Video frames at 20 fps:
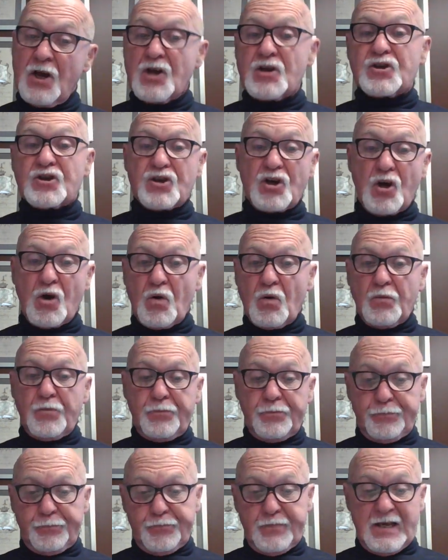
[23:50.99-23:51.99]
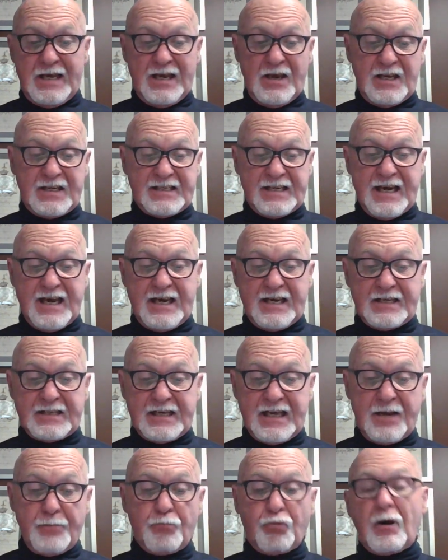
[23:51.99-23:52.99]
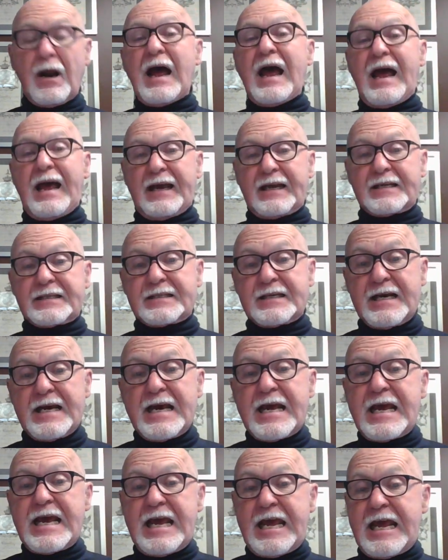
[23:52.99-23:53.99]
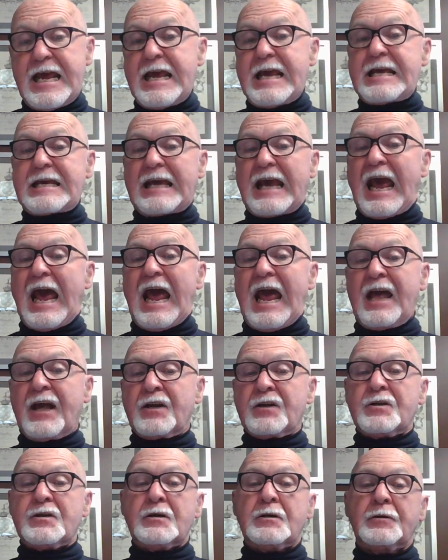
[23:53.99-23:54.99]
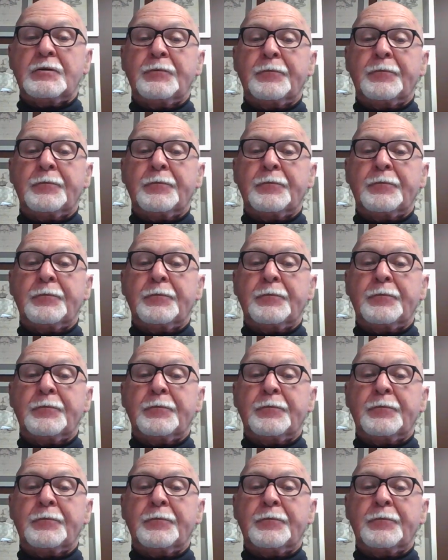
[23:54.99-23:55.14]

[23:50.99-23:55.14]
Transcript: So he says, he brags, he can